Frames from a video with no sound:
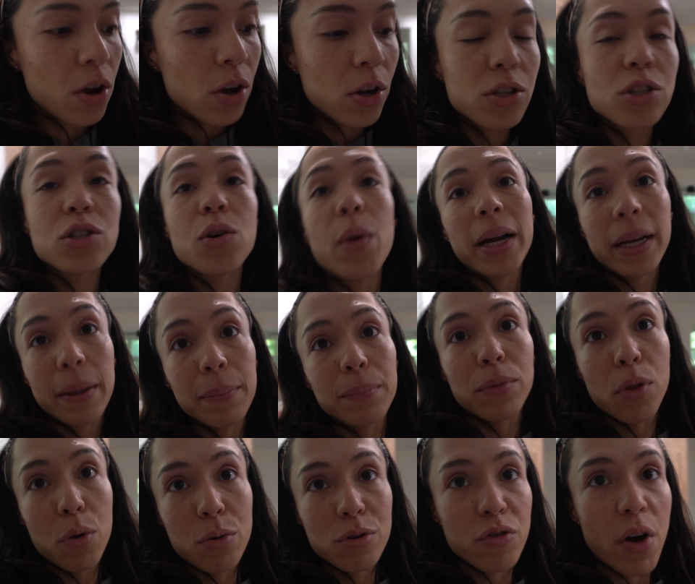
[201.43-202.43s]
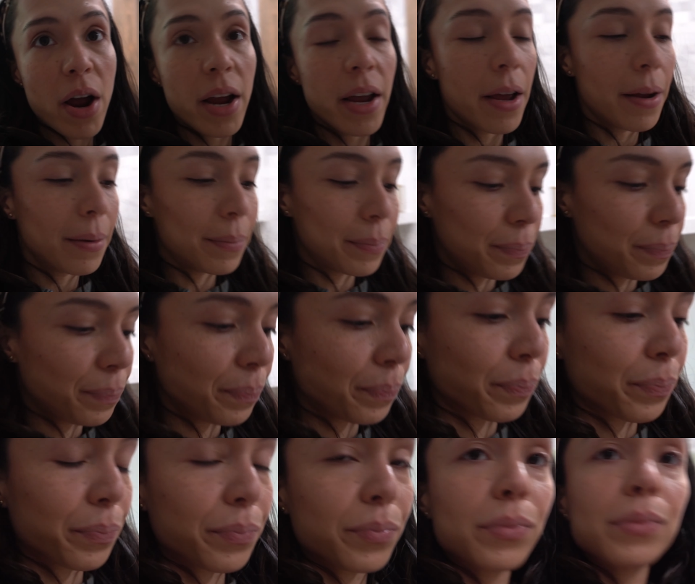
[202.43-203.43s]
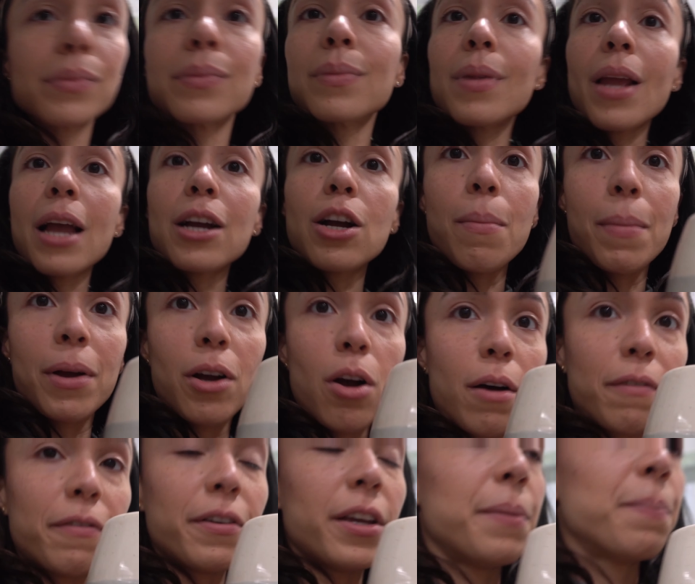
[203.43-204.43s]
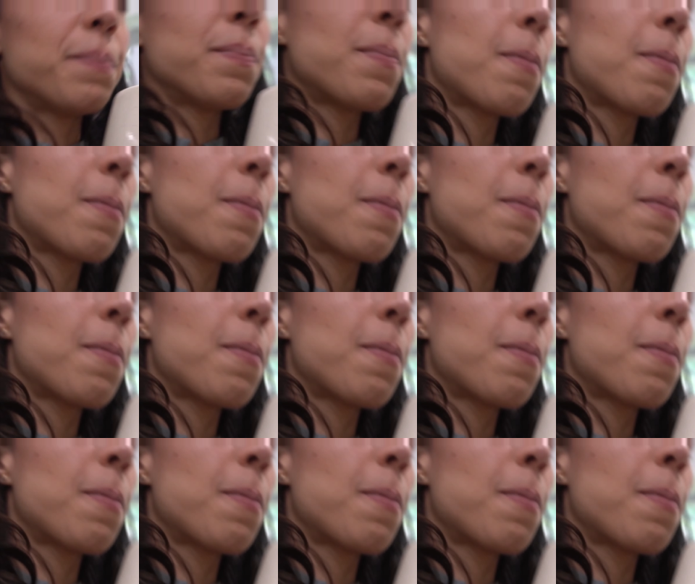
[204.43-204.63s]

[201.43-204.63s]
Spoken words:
so I can blow dry it. I got my coffee